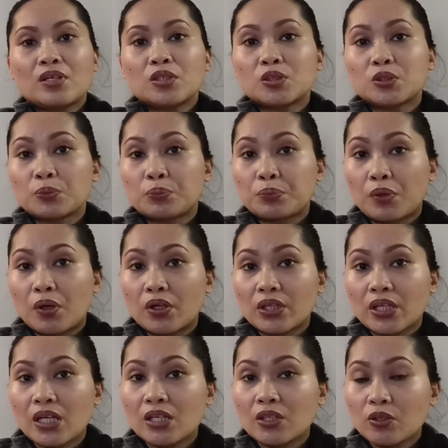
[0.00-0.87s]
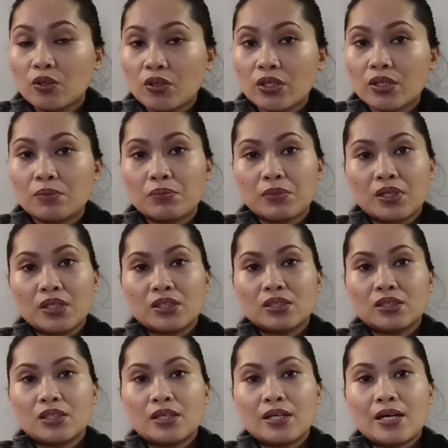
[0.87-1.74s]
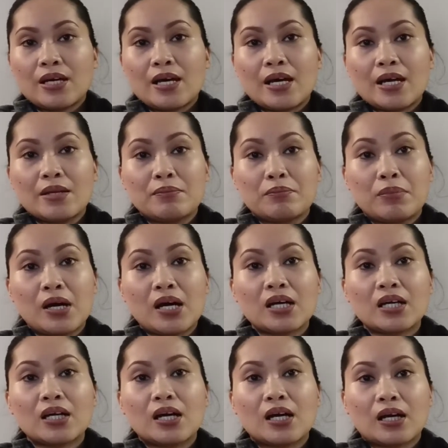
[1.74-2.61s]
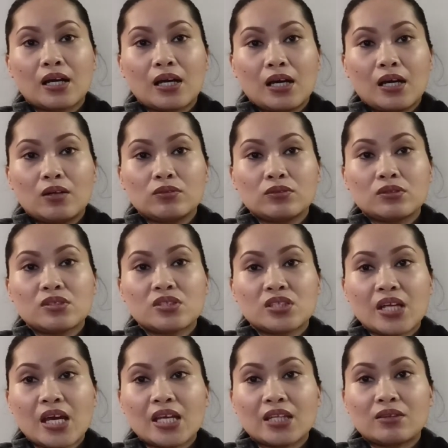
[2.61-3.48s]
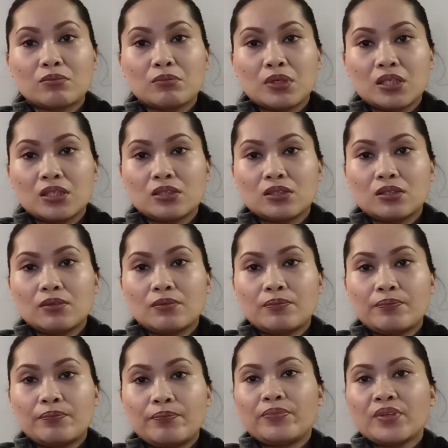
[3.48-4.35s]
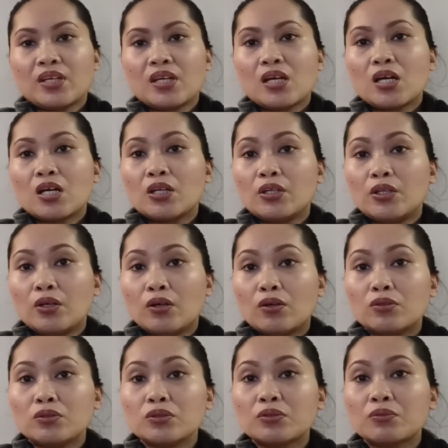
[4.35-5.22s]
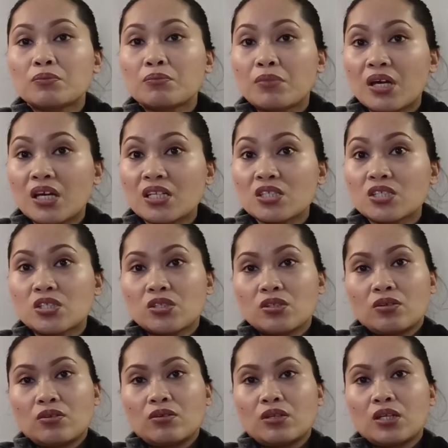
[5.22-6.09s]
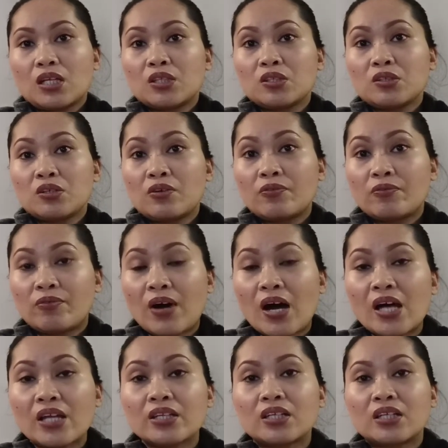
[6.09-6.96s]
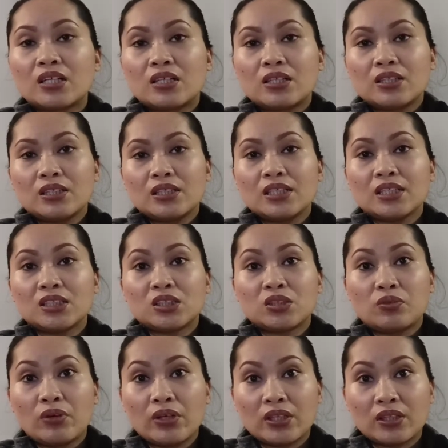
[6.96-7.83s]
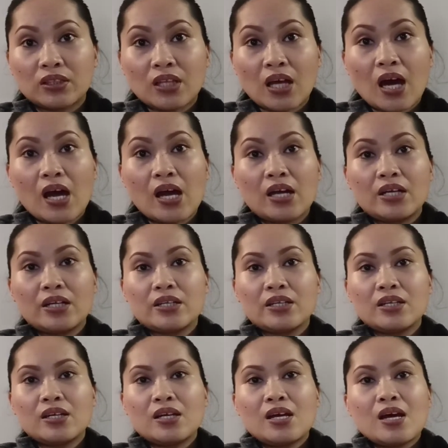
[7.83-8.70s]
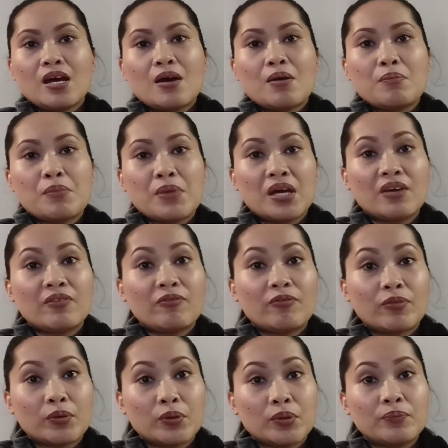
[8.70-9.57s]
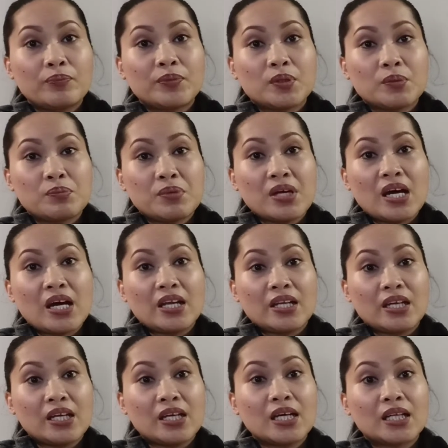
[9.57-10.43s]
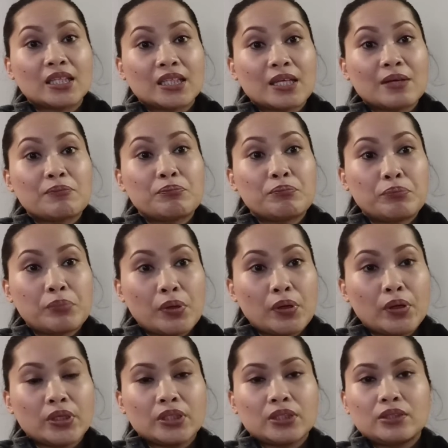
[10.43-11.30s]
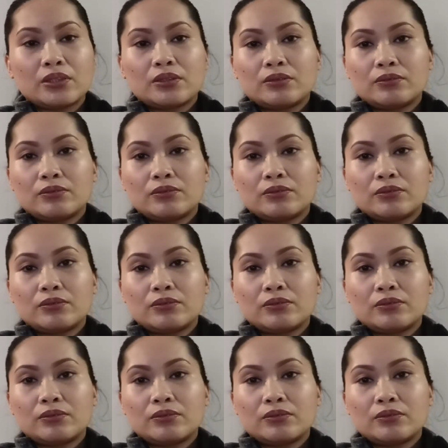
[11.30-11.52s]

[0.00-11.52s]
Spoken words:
supporting documents, and bank account statements. Don't mention that your father is retired, may prove to be a negative point.